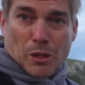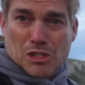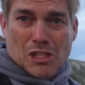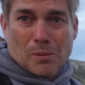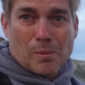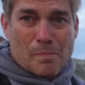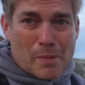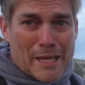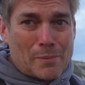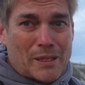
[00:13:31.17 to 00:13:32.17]
push up and
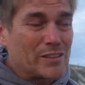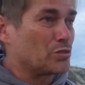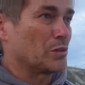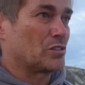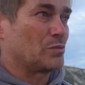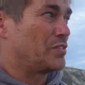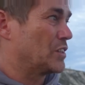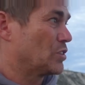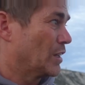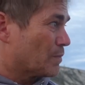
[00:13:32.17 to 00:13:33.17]
maybe switch some
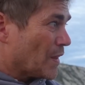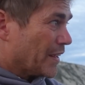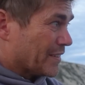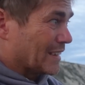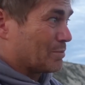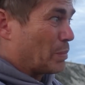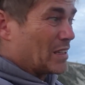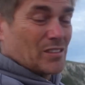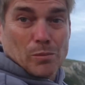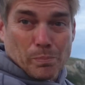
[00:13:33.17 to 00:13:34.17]
fish. I think
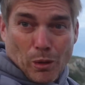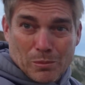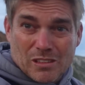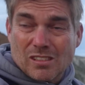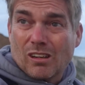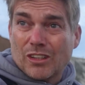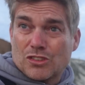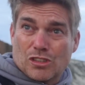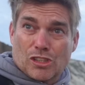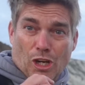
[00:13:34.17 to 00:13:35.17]
basically the bottom of the tide
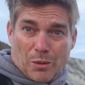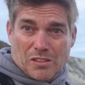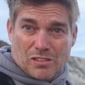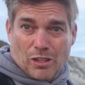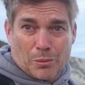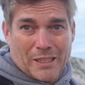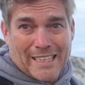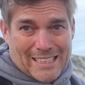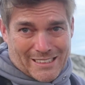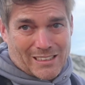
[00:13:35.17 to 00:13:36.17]
should coincide with it
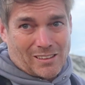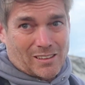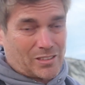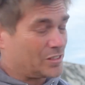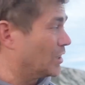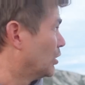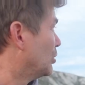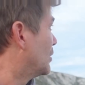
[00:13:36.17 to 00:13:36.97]
getting dark, so